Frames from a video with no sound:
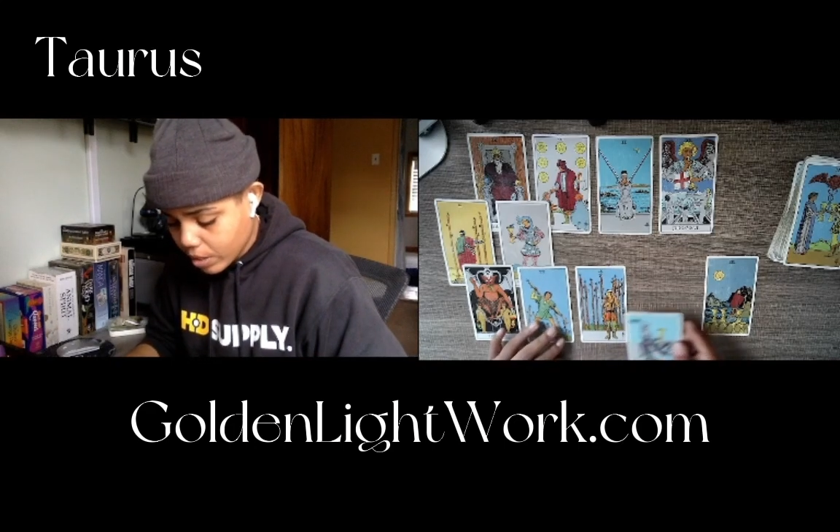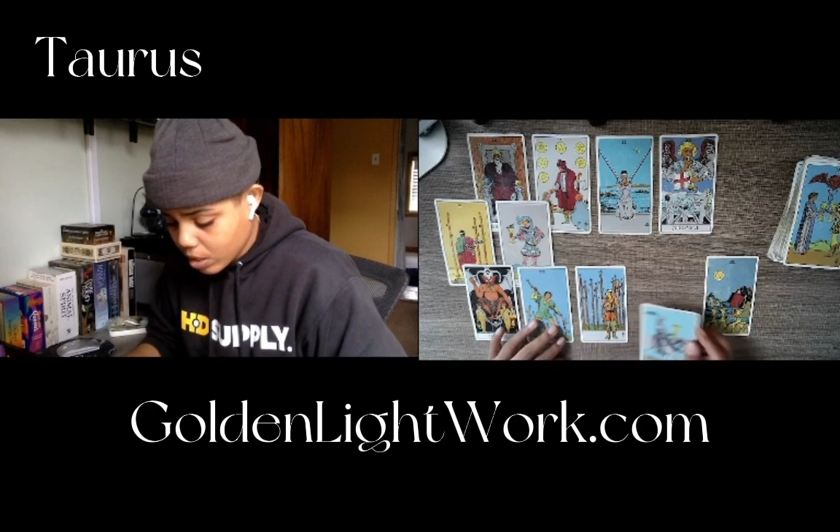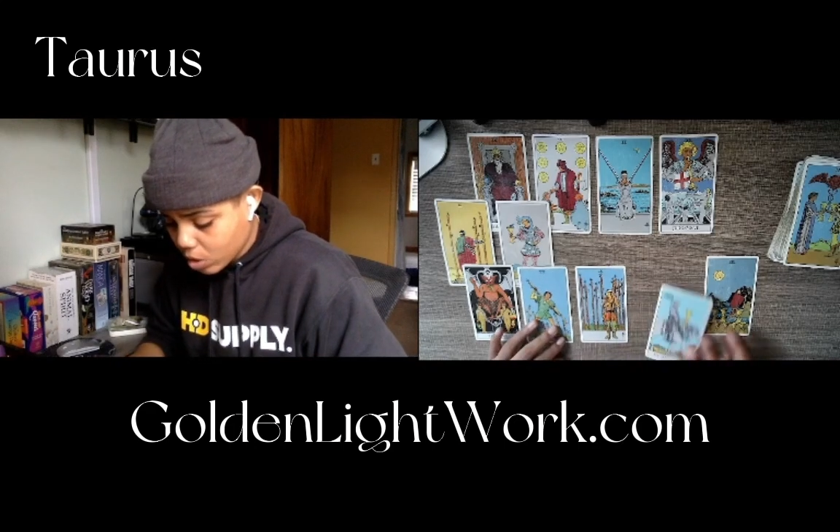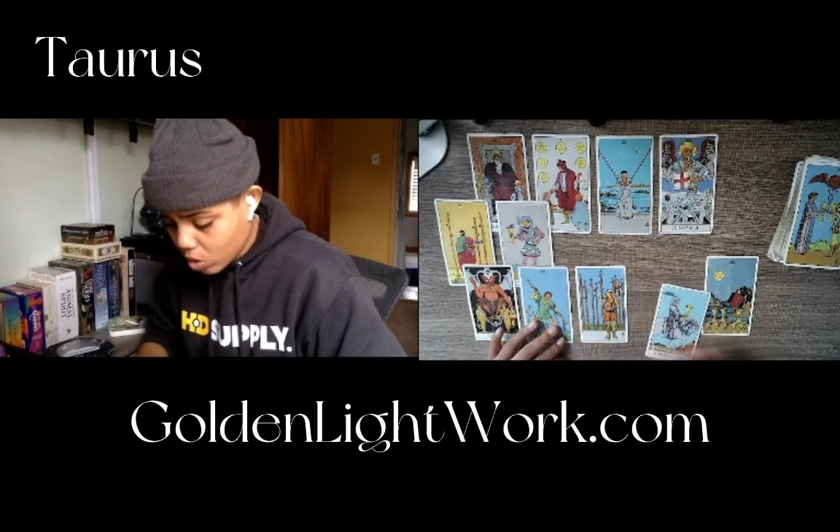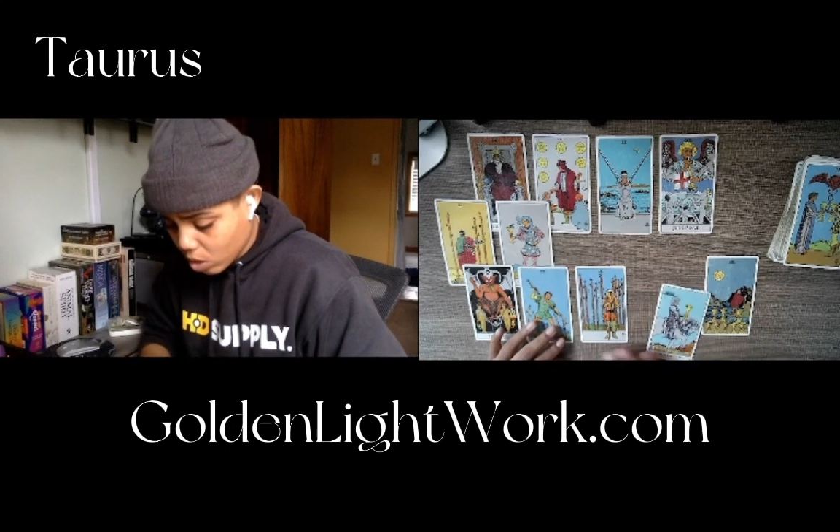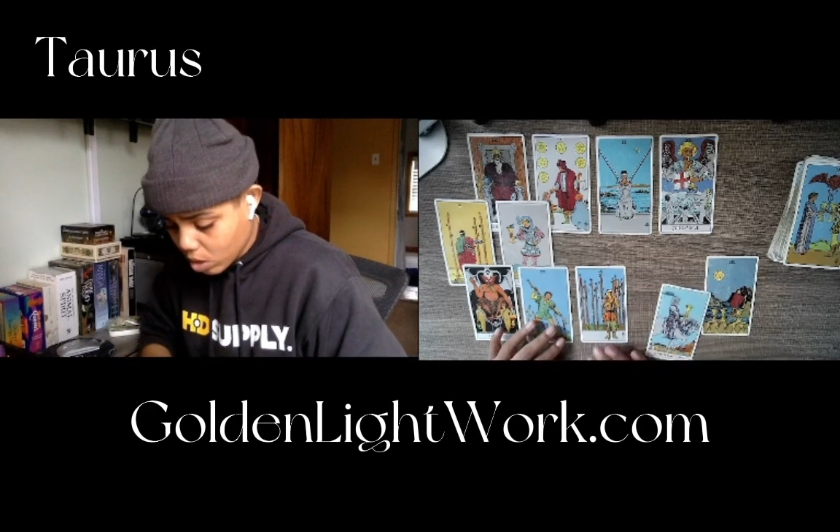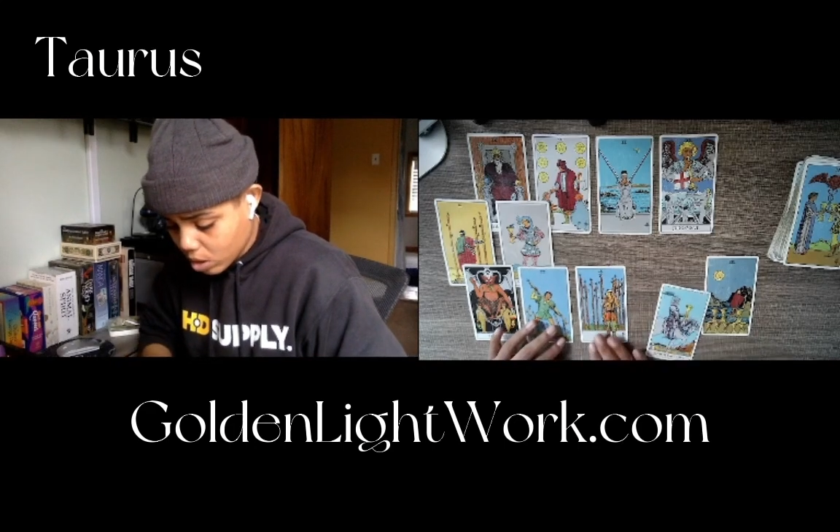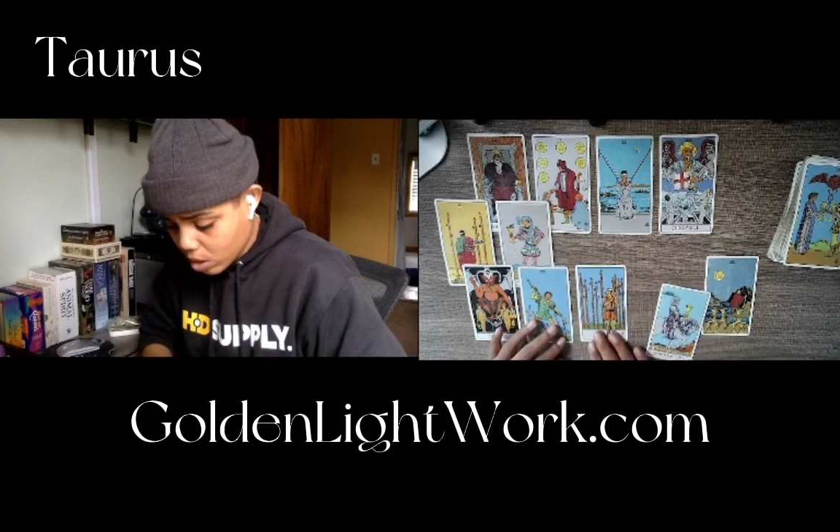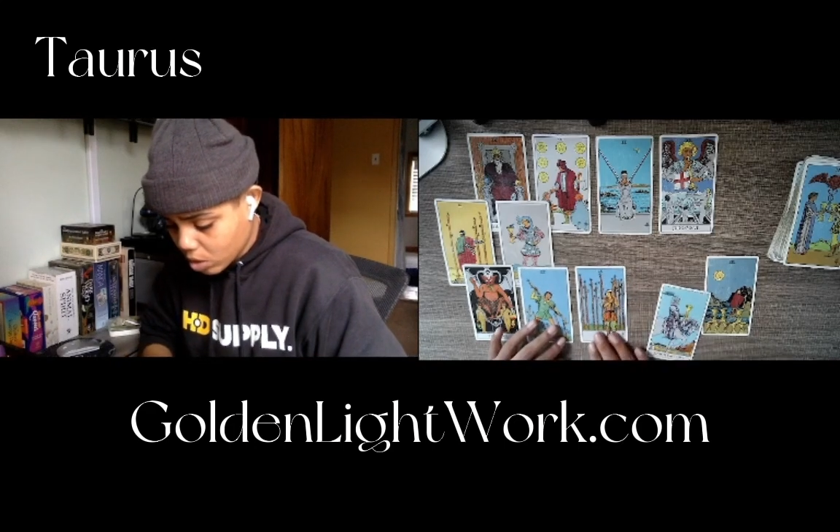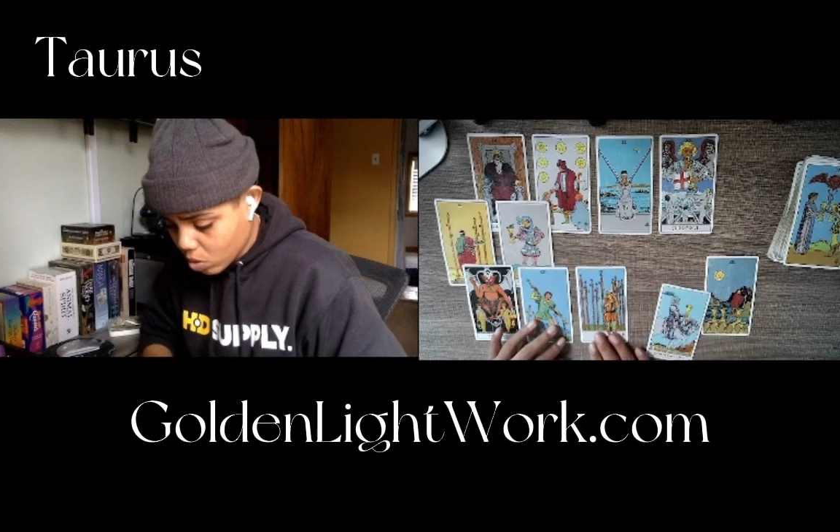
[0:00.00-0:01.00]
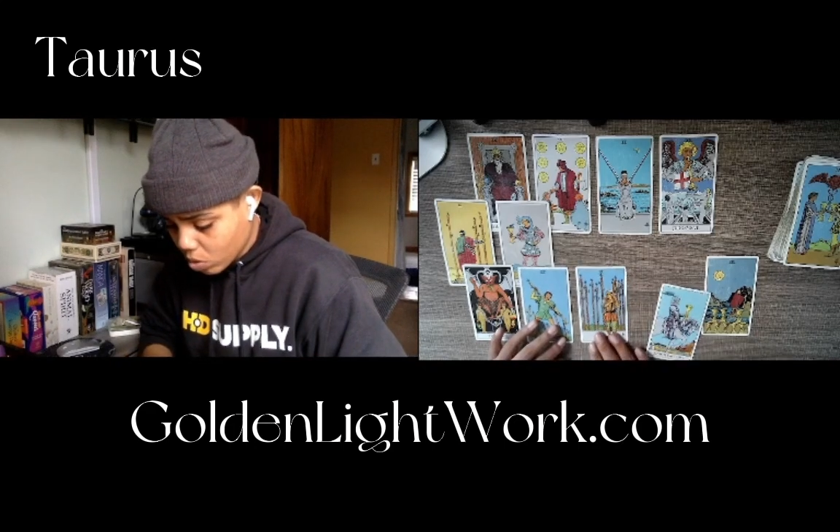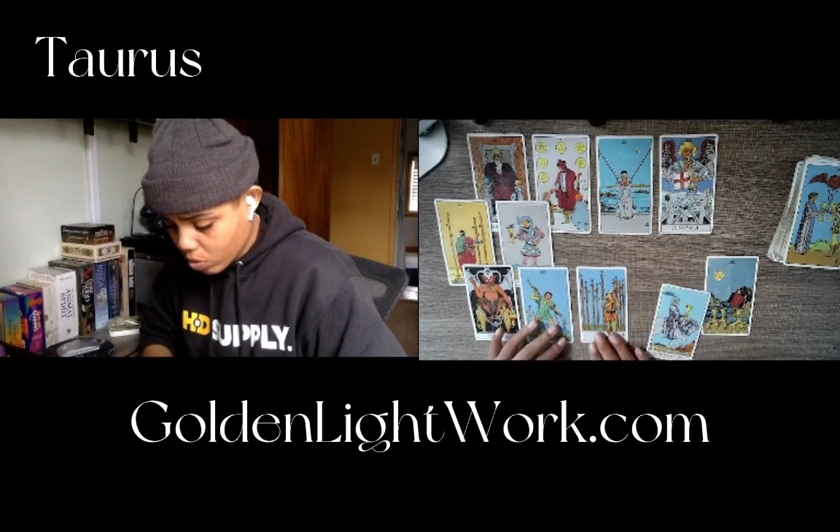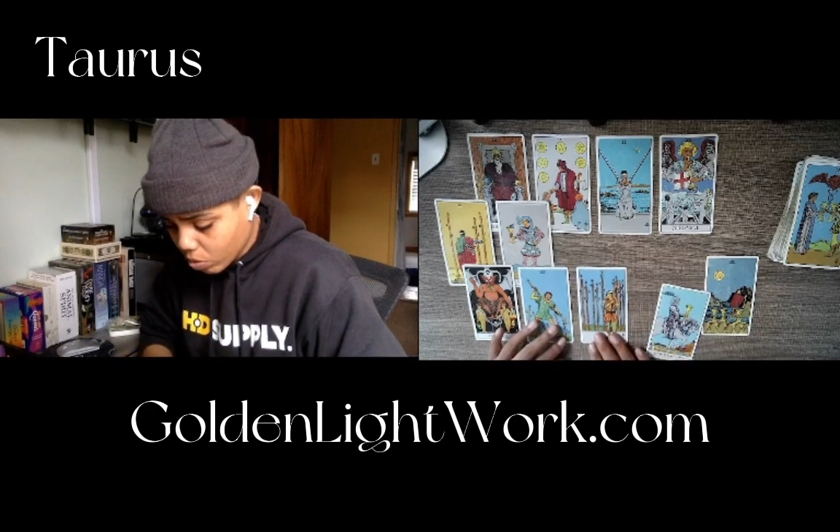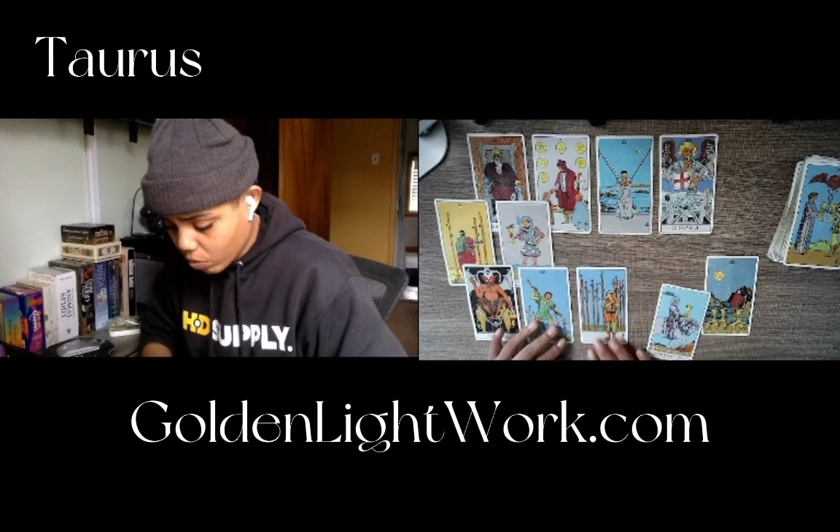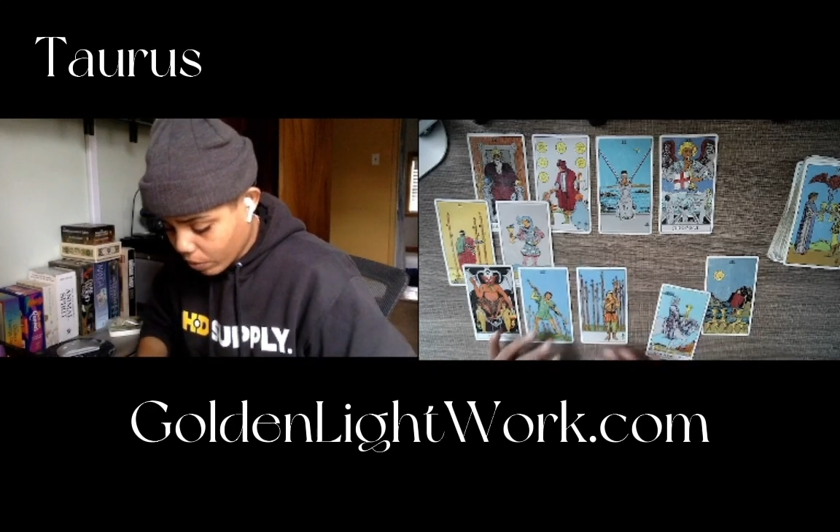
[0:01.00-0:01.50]
He's exhausted. He's going
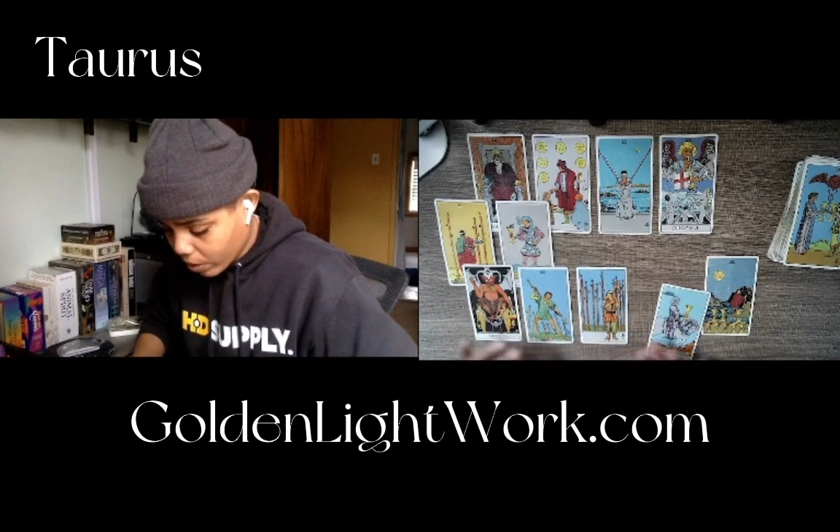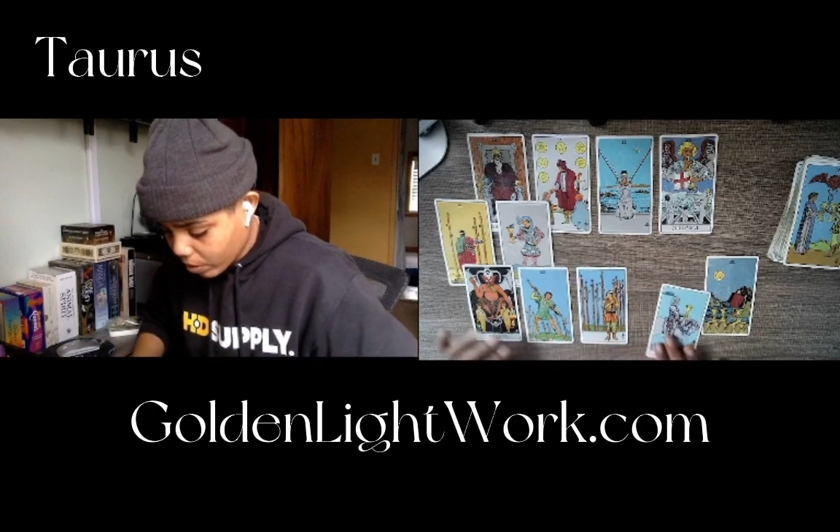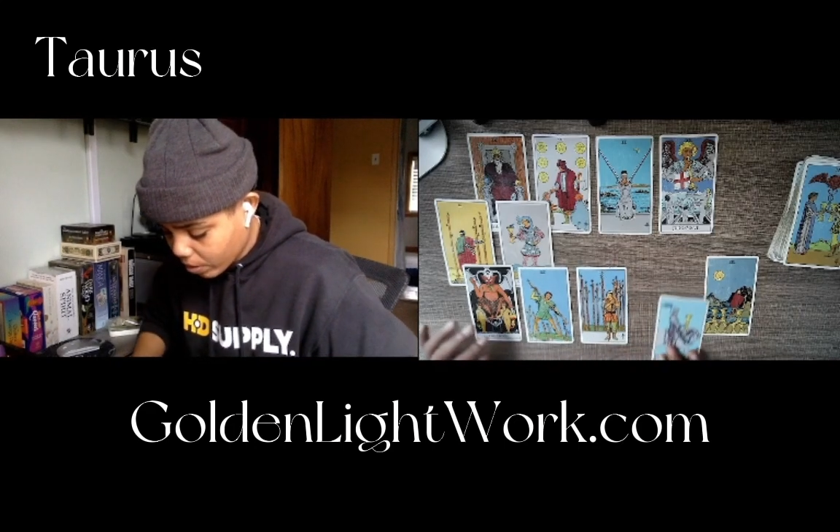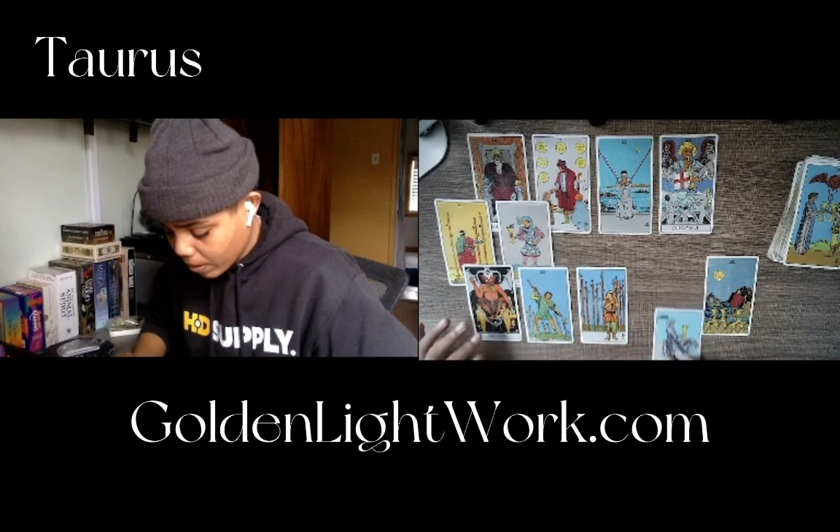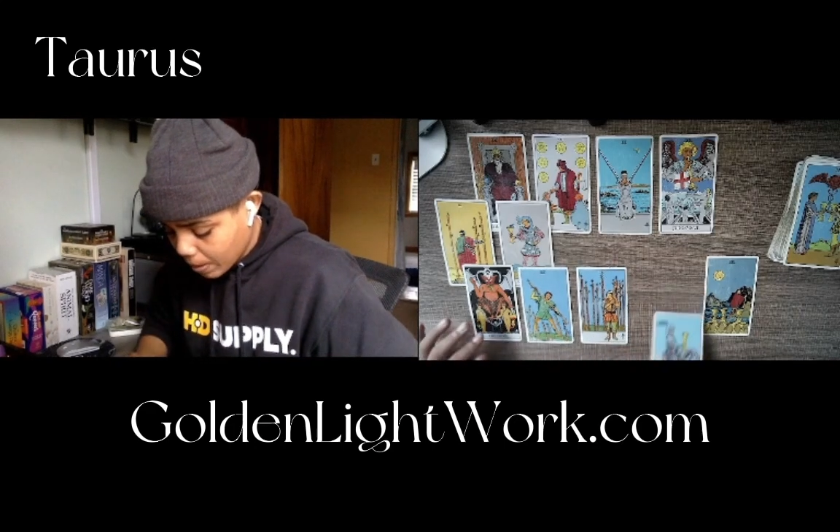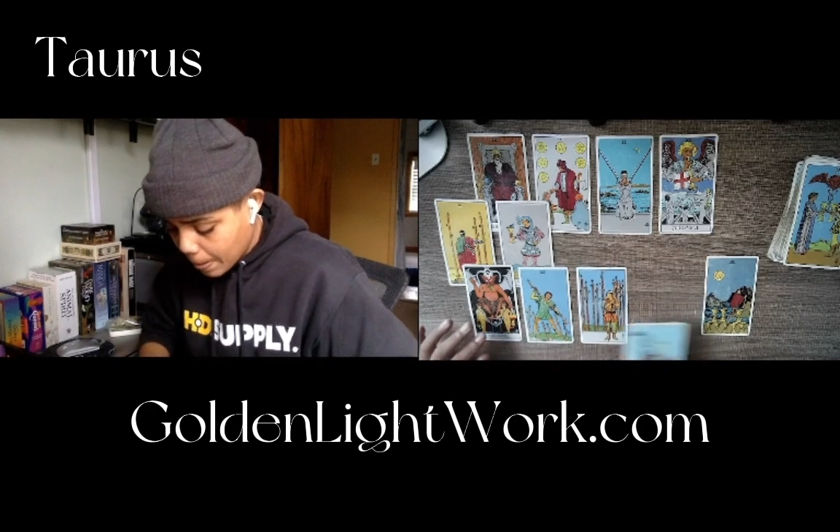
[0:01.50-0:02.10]
through the ringer.